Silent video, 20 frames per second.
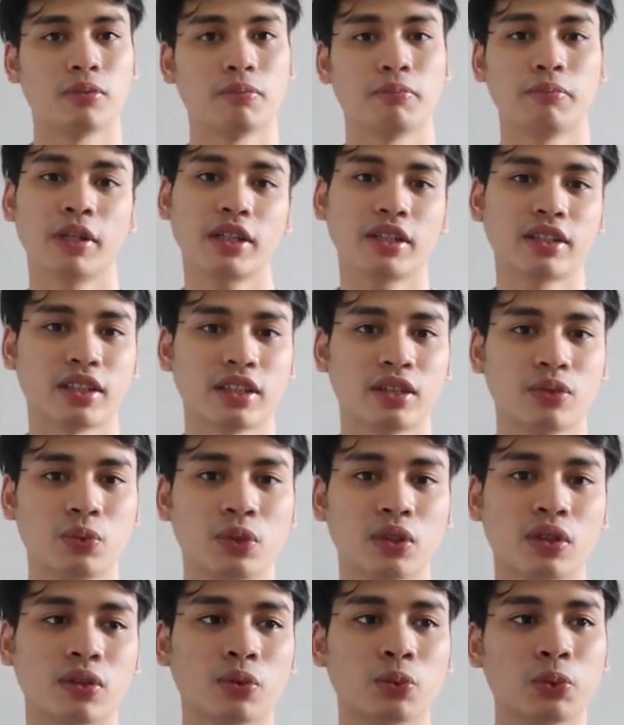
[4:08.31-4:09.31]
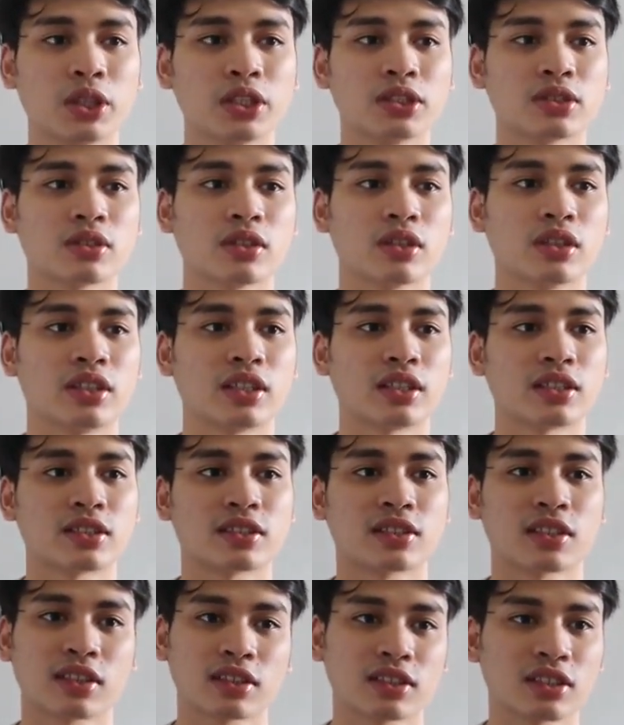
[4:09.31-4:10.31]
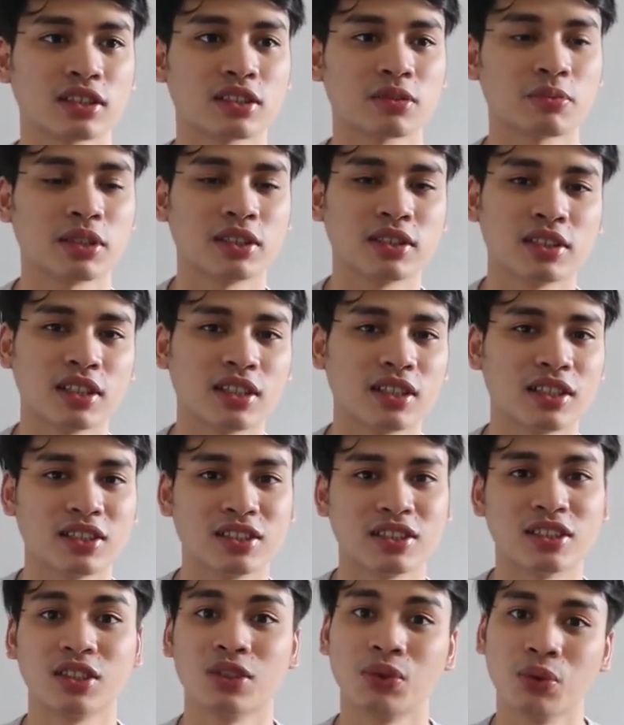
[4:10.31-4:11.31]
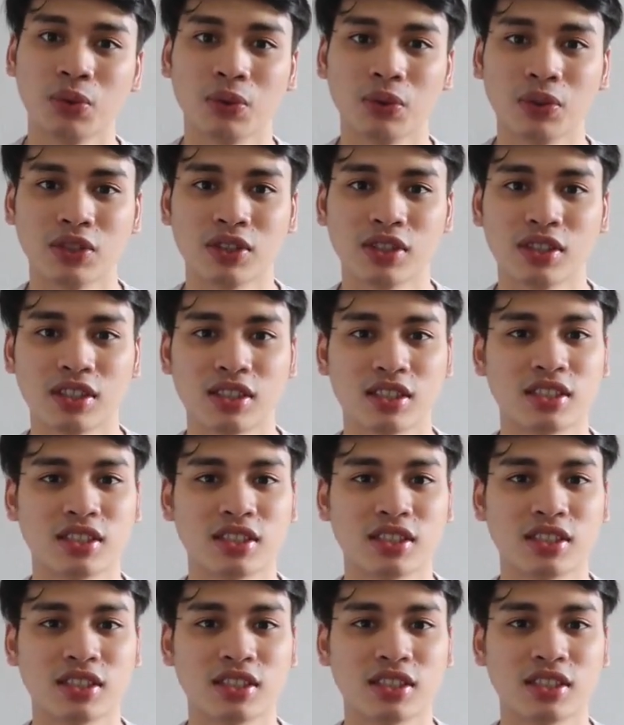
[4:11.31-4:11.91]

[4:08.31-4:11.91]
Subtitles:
Back then, we always thought that success mindset is the goals,